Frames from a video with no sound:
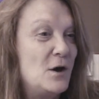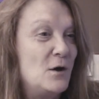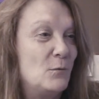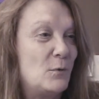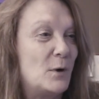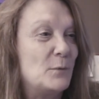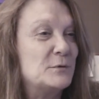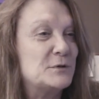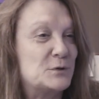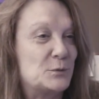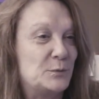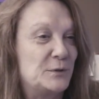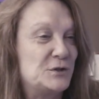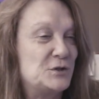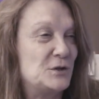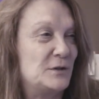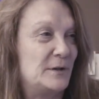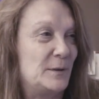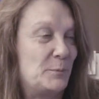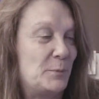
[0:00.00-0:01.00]
what was
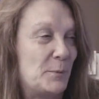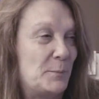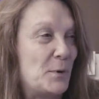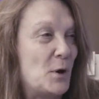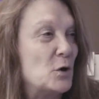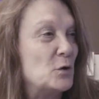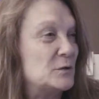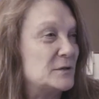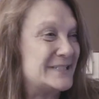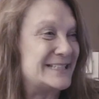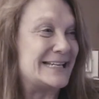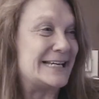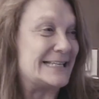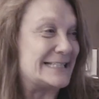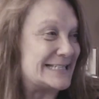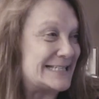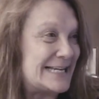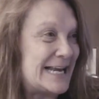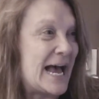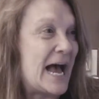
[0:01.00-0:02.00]
originally proposed
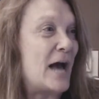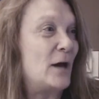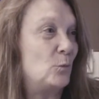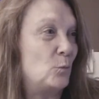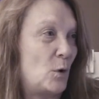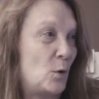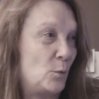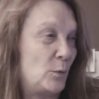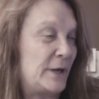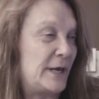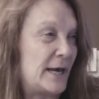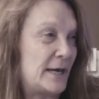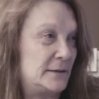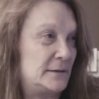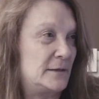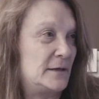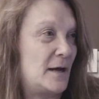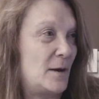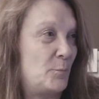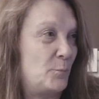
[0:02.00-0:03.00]
is not what we
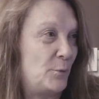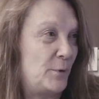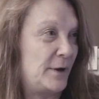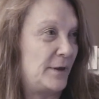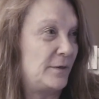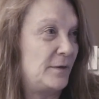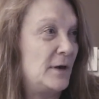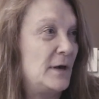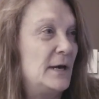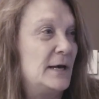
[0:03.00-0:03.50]
ended up with.